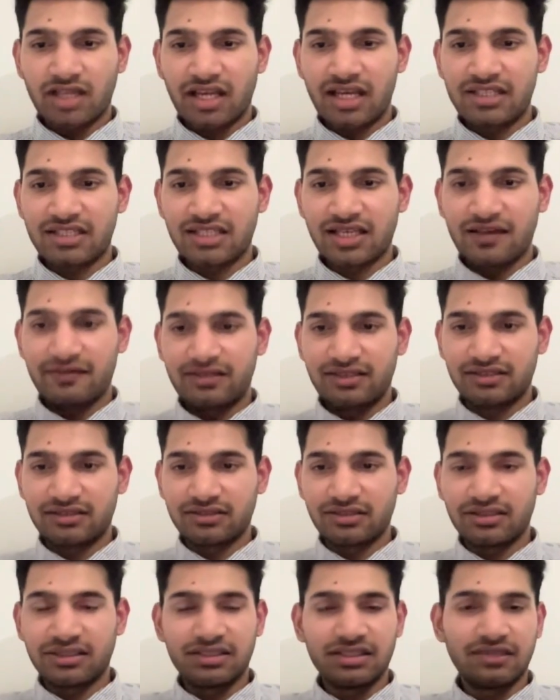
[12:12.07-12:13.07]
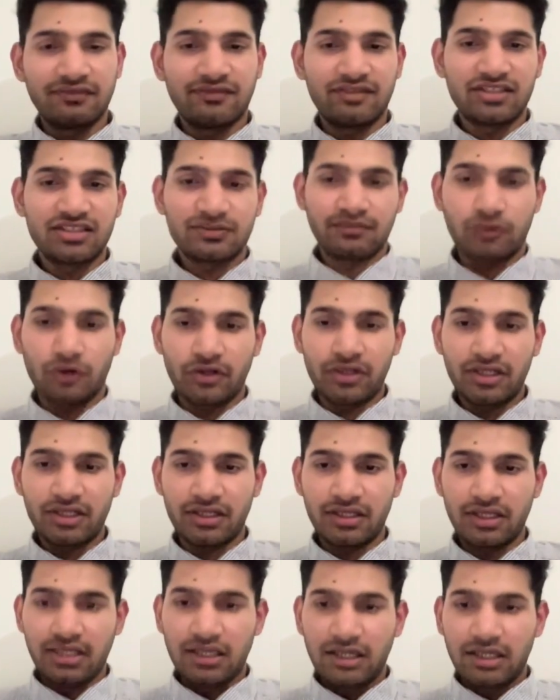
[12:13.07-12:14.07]
as I've discussed in the first
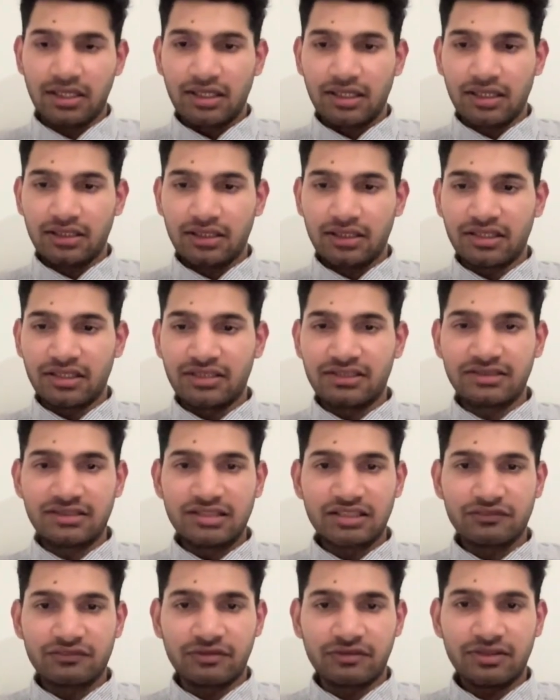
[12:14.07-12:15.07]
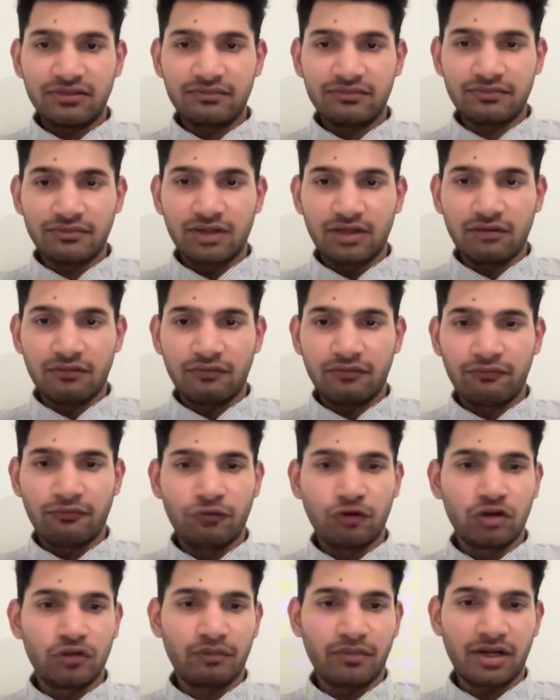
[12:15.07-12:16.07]
point, that is this one,
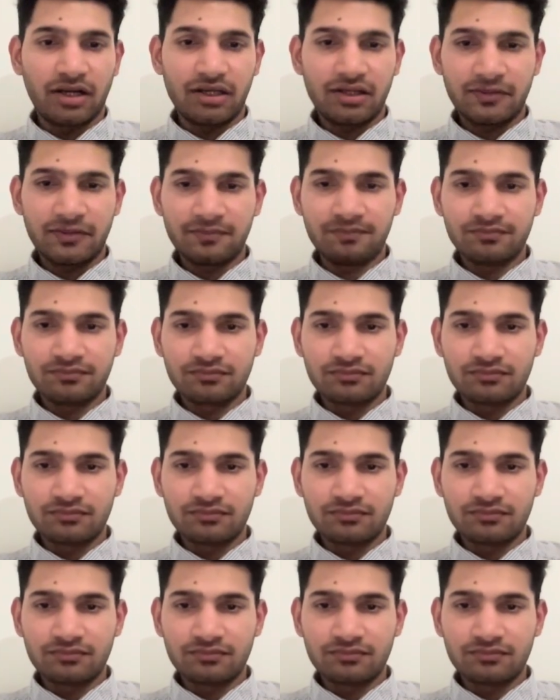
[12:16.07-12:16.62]
4 part.